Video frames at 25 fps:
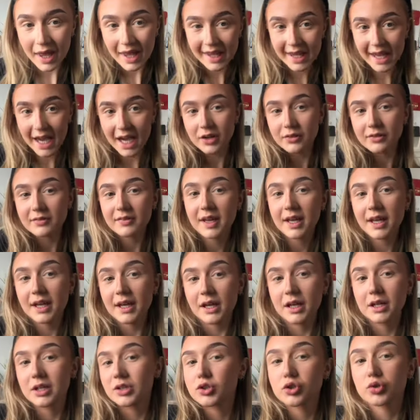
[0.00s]

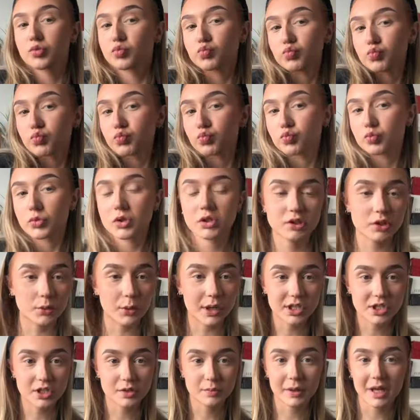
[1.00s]
Catfish! So I
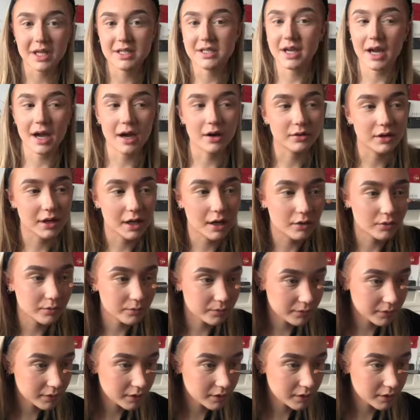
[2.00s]
just blend it out now.